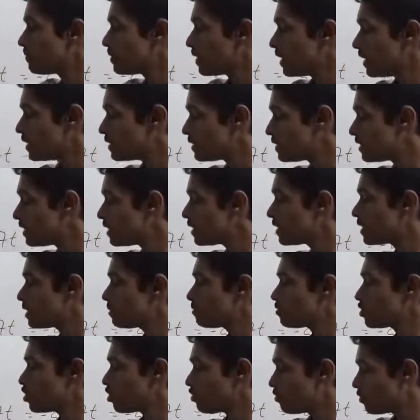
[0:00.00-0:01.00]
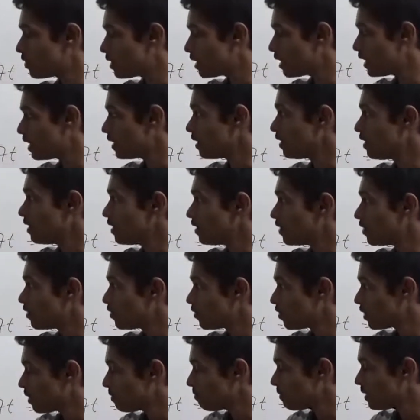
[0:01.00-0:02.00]
S in terms of t
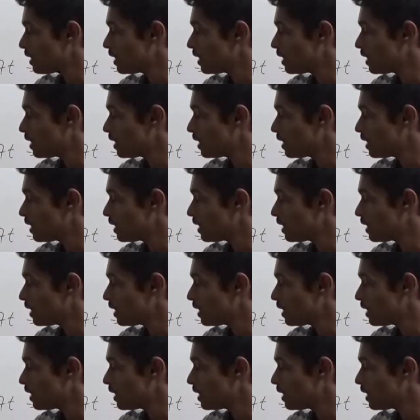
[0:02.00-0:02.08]
from